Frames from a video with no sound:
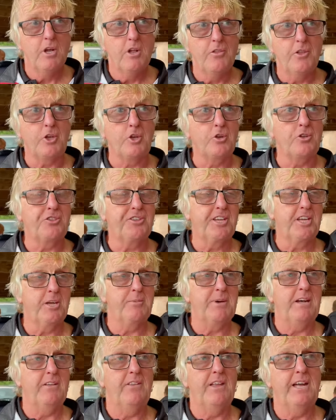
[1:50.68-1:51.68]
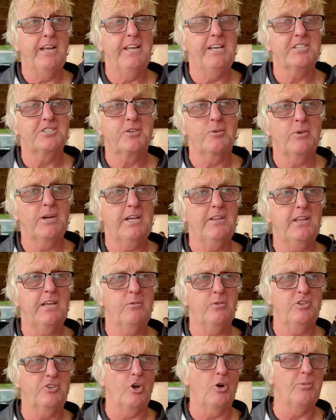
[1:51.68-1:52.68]
The good thing about that is the way they
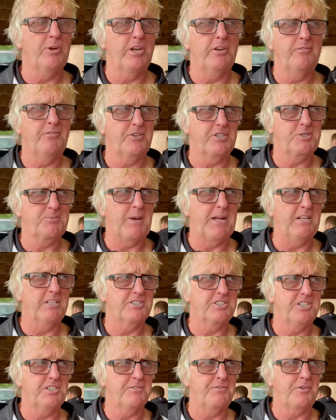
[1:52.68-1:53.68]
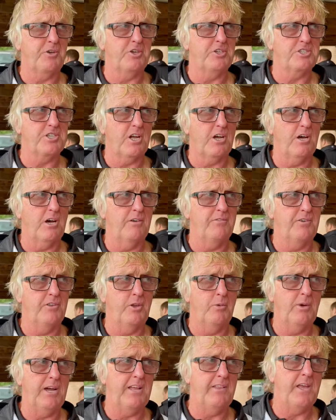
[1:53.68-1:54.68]
were dominant for spells in the first half, and
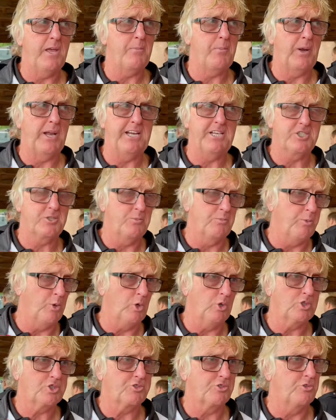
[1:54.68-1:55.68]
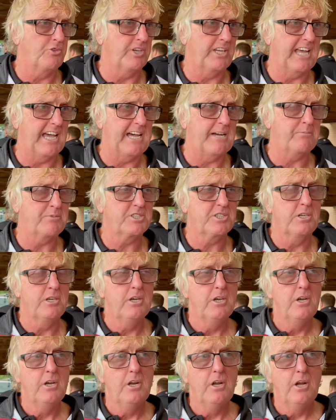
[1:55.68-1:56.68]
the way they played some balls through the gaps
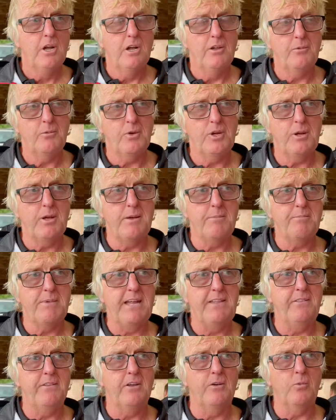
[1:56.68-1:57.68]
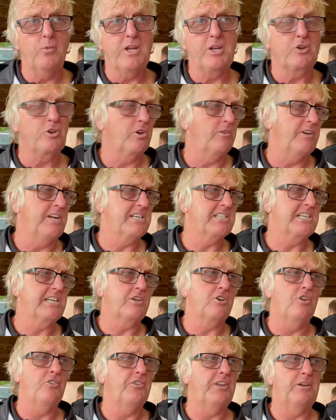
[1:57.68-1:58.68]
it meant that we could have easily
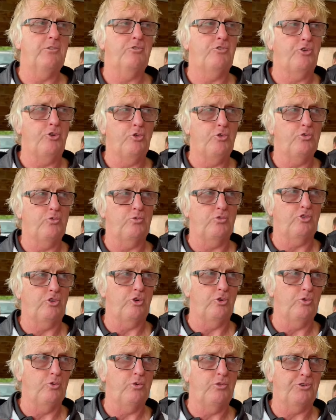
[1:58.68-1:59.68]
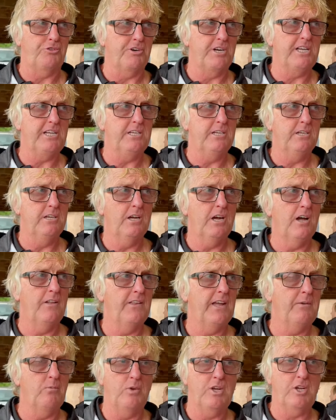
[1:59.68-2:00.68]
gone down two, two, three, and
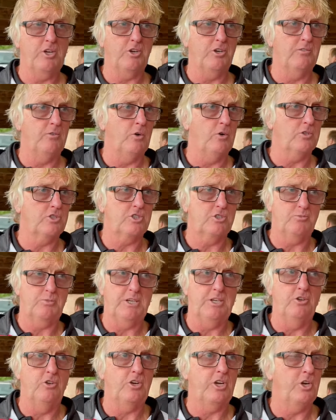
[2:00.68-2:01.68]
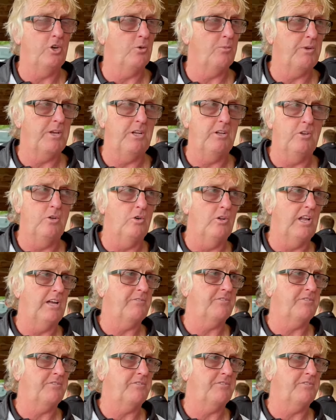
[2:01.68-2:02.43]
then we could have all been looking uphill all